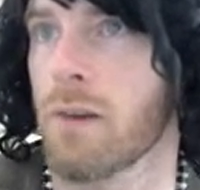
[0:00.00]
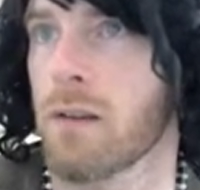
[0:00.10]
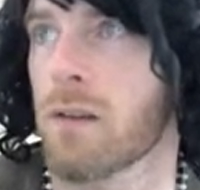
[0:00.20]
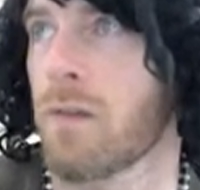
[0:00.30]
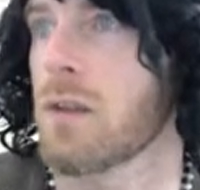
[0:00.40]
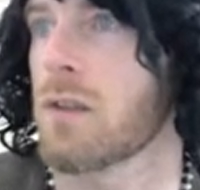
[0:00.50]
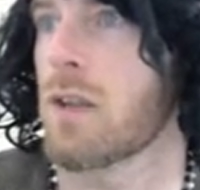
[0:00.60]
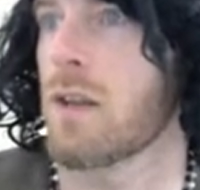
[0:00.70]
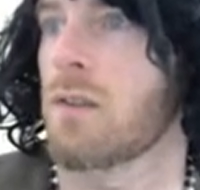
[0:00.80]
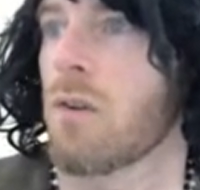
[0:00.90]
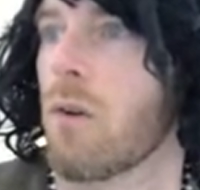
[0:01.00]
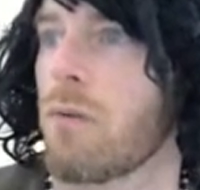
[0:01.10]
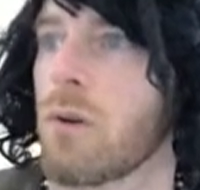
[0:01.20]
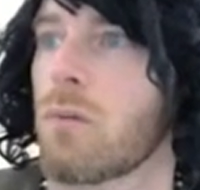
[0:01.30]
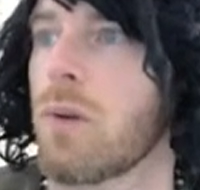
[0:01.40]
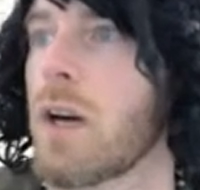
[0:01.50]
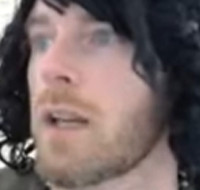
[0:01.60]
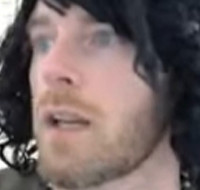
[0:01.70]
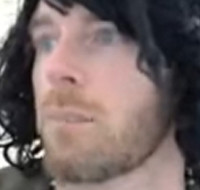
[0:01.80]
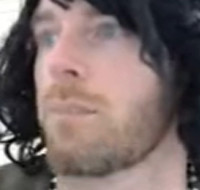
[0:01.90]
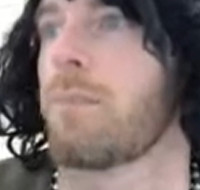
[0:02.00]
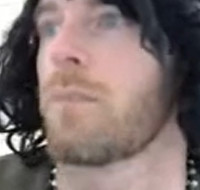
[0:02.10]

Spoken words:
reasons for each stage of your working.